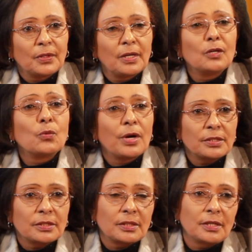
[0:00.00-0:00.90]
and we
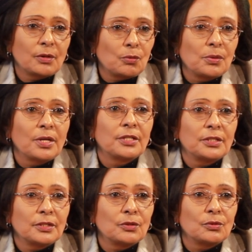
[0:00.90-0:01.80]
ask their
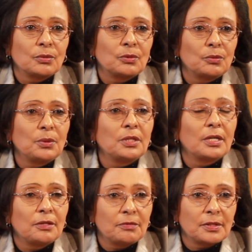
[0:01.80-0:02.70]
obligations to, to be
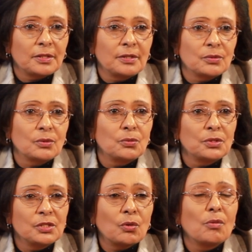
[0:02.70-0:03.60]
delivered. So with
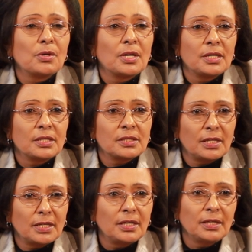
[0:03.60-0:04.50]
this common
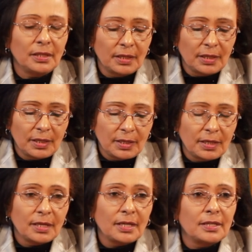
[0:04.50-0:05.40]
understanding,
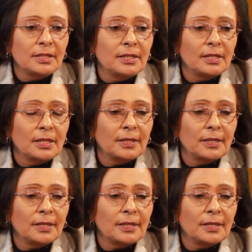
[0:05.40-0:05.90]
and uh,